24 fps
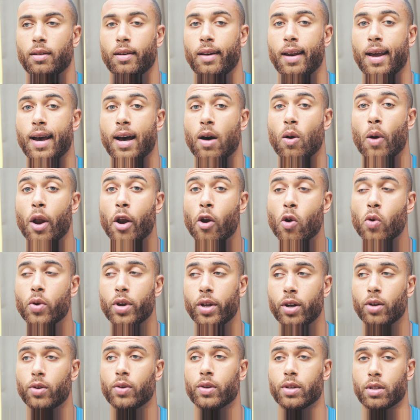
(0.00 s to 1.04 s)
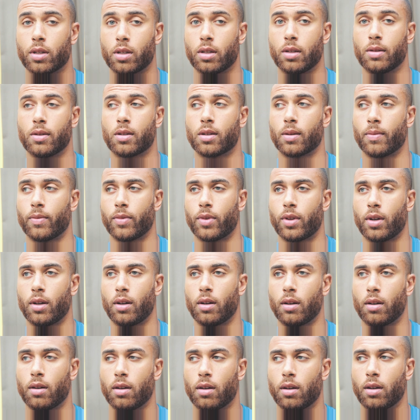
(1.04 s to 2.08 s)
Now I know you're noticing
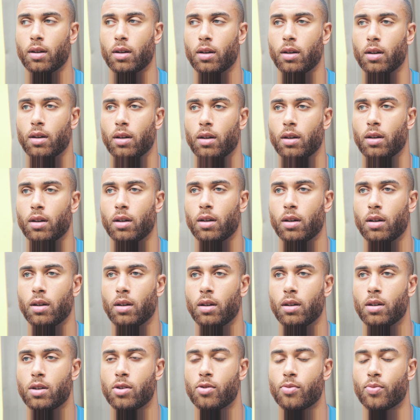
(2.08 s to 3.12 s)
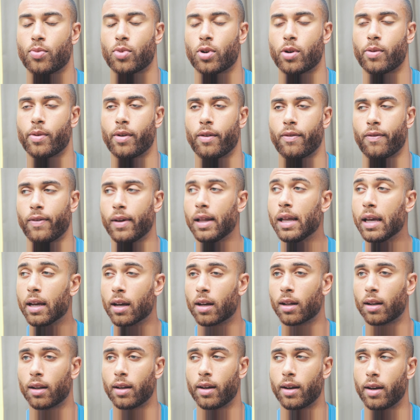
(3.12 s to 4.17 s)
something. Probably feeling
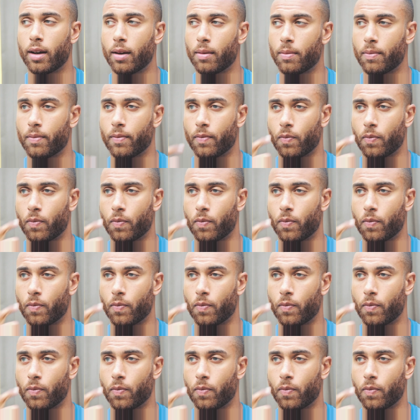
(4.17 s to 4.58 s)
clear,